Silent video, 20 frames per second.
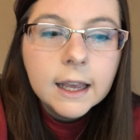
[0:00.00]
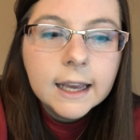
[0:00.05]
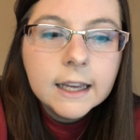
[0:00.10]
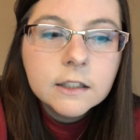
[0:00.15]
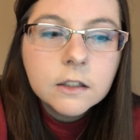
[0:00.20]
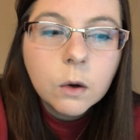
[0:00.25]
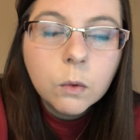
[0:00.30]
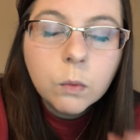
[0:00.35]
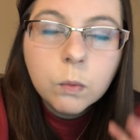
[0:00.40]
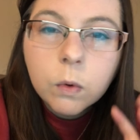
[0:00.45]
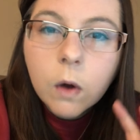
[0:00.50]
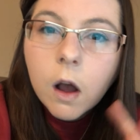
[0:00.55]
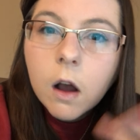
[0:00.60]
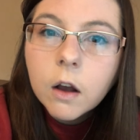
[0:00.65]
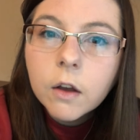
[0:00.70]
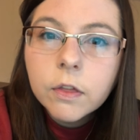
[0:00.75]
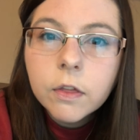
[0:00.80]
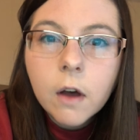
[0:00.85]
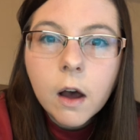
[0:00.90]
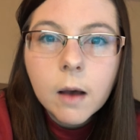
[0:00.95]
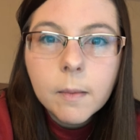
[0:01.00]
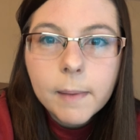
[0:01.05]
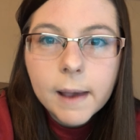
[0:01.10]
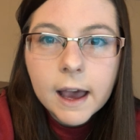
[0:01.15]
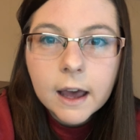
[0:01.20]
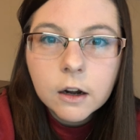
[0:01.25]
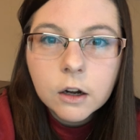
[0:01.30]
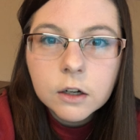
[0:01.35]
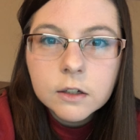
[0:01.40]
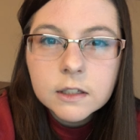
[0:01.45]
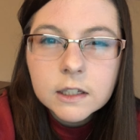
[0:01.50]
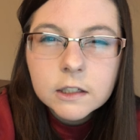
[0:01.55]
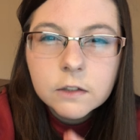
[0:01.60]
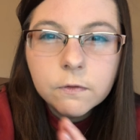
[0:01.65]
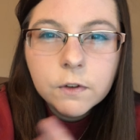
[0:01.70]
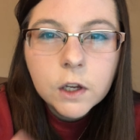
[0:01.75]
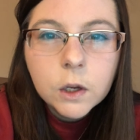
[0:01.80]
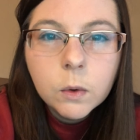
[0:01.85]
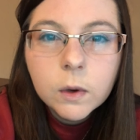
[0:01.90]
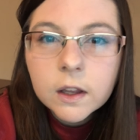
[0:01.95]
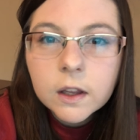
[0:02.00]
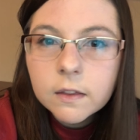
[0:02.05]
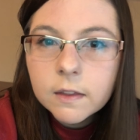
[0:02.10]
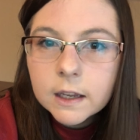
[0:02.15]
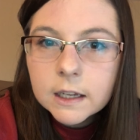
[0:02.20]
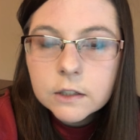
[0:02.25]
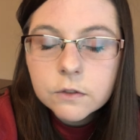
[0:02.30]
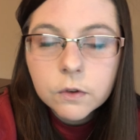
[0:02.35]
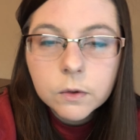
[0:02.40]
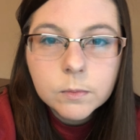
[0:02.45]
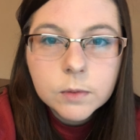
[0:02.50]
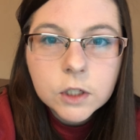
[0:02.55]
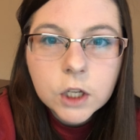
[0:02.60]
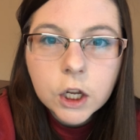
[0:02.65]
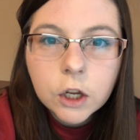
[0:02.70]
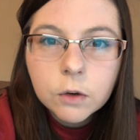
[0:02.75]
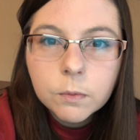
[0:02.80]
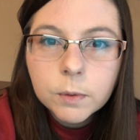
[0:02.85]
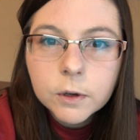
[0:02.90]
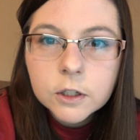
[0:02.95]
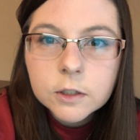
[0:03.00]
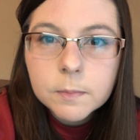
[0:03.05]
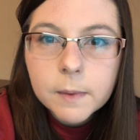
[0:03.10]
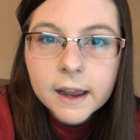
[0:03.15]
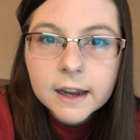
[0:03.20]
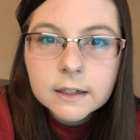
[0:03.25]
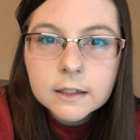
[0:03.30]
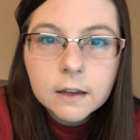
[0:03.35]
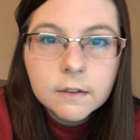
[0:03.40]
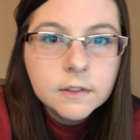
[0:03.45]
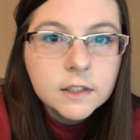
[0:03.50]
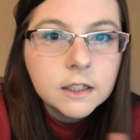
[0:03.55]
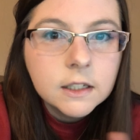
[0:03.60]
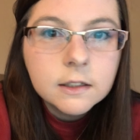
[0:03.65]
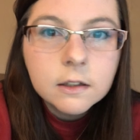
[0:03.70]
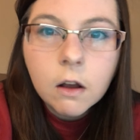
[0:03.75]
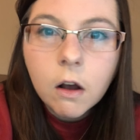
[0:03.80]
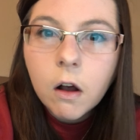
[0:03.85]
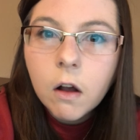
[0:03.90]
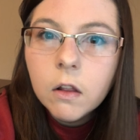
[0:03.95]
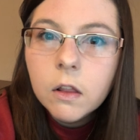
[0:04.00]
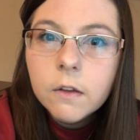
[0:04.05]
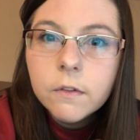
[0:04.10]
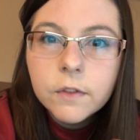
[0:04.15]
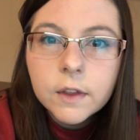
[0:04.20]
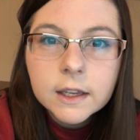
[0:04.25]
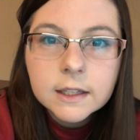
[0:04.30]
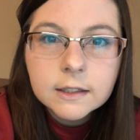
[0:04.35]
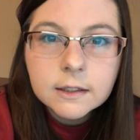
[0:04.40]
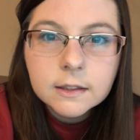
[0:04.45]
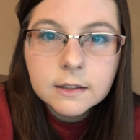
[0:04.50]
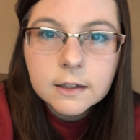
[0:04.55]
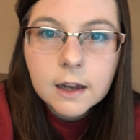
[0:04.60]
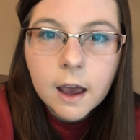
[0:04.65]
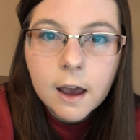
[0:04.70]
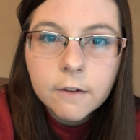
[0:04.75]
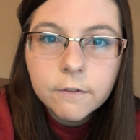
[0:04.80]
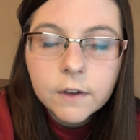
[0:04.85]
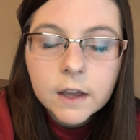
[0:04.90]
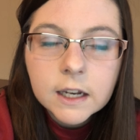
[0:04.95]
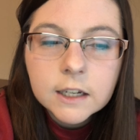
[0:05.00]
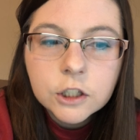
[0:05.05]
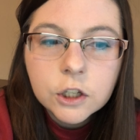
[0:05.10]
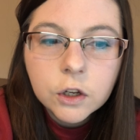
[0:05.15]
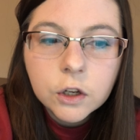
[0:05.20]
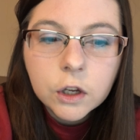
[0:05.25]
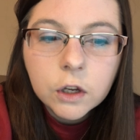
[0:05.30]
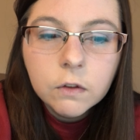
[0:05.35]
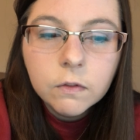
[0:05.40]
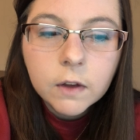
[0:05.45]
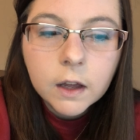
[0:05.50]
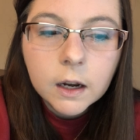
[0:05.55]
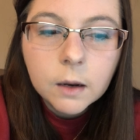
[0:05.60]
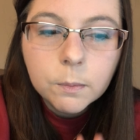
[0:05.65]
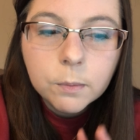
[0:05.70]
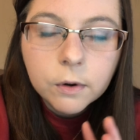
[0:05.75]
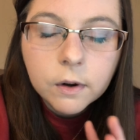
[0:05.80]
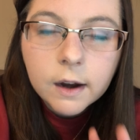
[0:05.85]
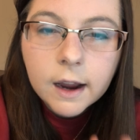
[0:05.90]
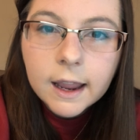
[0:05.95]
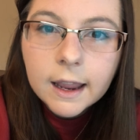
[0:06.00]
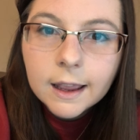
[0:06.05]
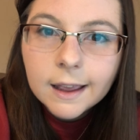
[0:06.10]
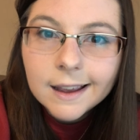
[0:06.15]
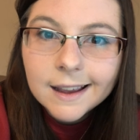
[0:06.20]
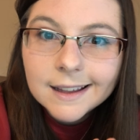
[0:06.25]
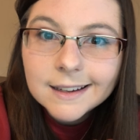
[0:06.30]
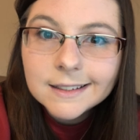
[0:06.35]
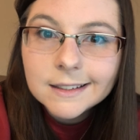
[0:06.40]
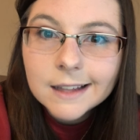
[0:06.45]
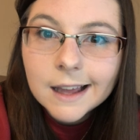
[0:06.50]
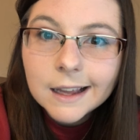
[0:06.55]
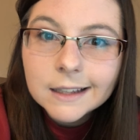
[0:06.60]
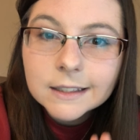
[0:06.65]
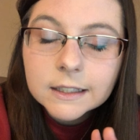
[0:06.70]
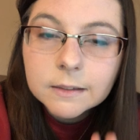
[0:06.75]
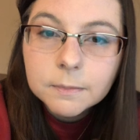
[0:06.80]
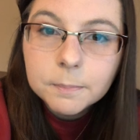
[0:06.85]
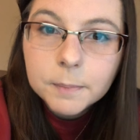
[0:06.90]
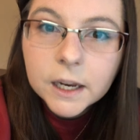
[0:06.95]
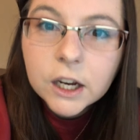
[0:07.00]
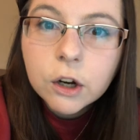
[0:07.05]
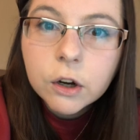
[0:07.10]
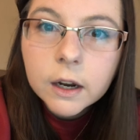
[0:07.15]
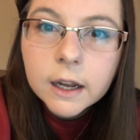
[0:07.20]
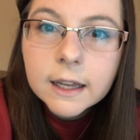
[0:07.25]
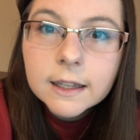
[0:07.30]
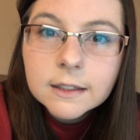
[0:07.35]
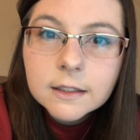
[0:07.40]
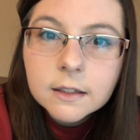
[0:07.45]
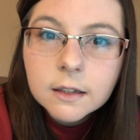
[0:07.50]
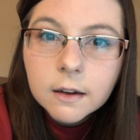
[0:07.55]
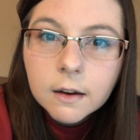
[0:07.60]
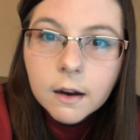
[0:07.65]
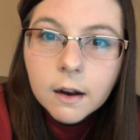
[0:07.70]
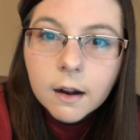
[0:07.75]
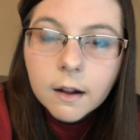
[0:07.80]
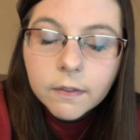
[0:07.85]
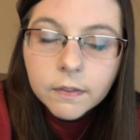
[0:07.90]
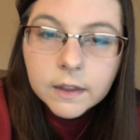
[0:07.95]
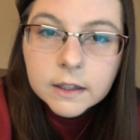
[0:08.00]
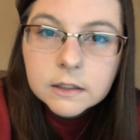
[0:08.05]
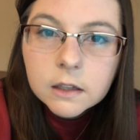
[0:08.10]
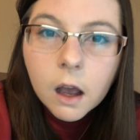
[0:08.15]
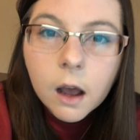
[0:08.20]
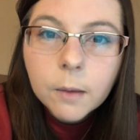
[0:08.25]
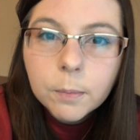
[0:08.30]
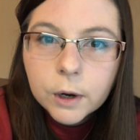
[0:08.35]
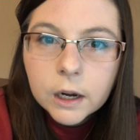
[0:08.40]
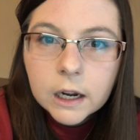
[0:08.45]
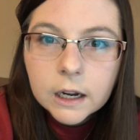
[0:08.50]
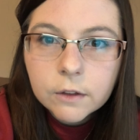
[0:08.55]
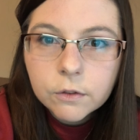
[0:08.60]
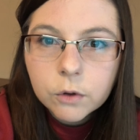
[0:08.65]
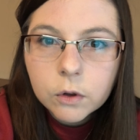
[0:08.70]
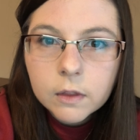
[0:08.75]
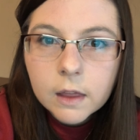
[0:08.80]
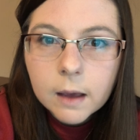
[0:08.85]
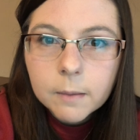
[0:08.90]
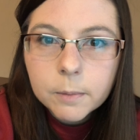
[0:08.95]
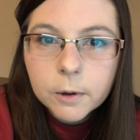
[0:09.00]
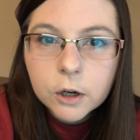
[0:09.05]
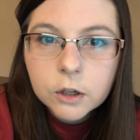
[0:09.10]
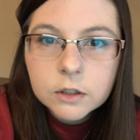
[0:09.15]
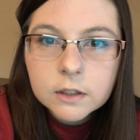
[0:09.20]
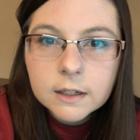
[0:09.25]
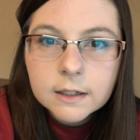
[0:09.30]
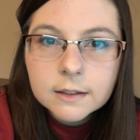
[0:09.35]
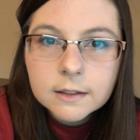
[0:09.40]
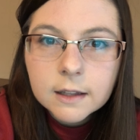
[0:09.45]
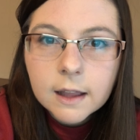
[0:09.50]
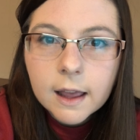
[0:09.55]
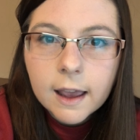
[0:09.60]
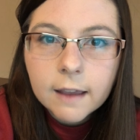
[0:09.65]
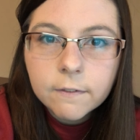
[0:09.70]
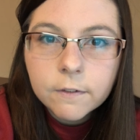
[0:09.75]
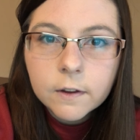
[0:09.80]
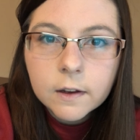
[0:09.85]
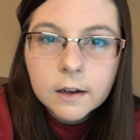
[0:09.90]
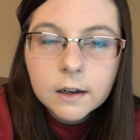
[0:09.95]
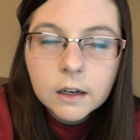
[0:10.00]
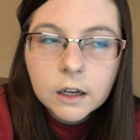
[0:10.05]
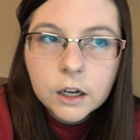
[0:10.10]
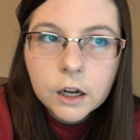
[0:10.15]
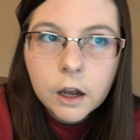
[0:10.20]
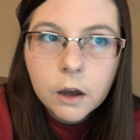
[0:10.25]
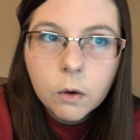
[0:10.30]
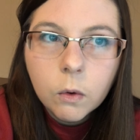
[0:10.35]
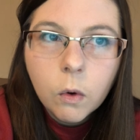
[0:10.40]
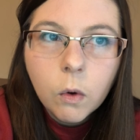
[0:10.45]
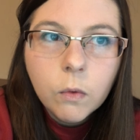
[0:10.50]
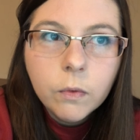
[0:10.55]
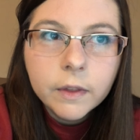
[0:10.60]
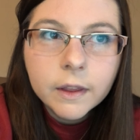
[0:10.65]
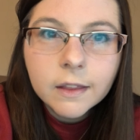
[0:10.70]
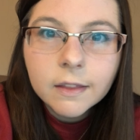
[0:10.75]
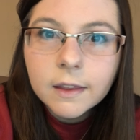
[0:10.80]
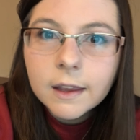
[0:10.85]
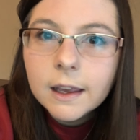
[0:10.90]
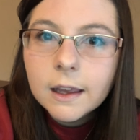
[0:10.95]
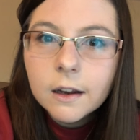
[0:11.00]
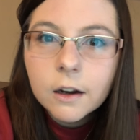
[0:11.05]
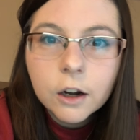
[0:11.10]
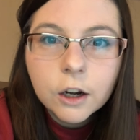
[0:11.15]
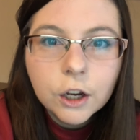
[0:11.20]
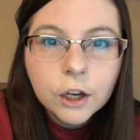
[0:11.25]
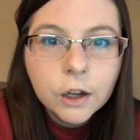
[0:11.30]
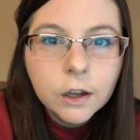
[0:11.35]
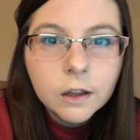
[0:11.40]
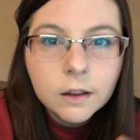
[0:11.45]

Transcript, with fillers: It's wrong thought patterns, it's viewing things from skewed perspectives, it's all of this stuff. And so you've got to pray against that spirit that's operating through that person's life and you know only then are you